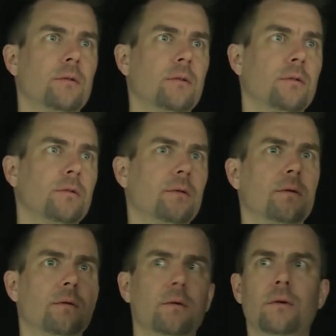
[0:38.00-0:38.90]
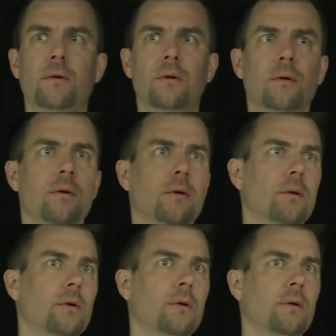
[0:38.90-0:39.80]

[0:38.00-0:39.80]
(silence)